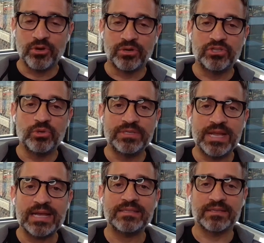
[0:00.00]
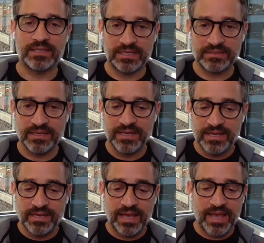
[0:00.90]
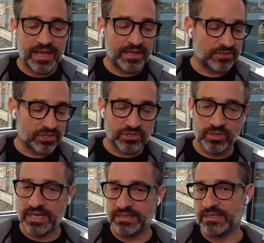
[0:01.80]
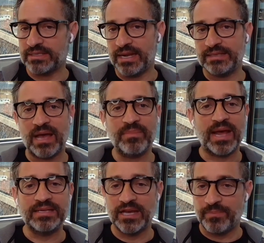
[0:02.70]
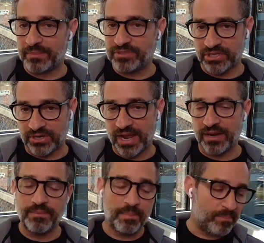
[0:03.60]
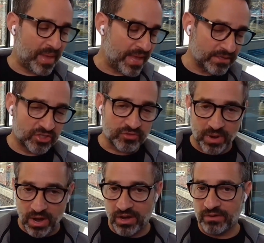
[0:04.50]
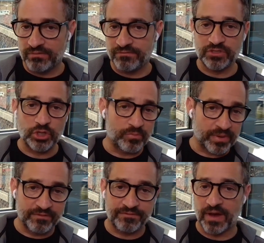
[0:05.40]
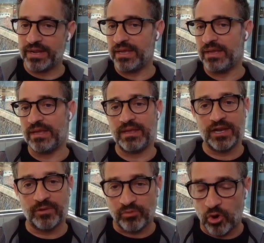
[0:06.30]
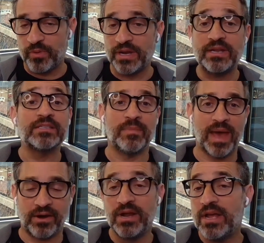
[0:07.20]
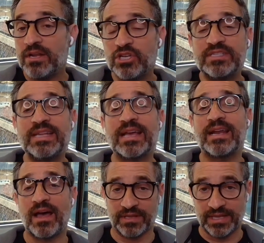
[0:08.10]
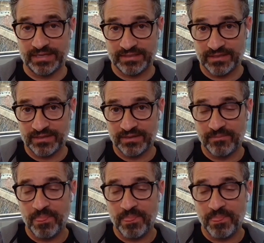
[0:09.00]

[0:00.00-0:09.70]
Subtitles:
And your to-test list, it just goes like this. Anytime an idea pops in your head, big, small, stupid, funny, inappropriate, doesn't matter. Just stick it on the list.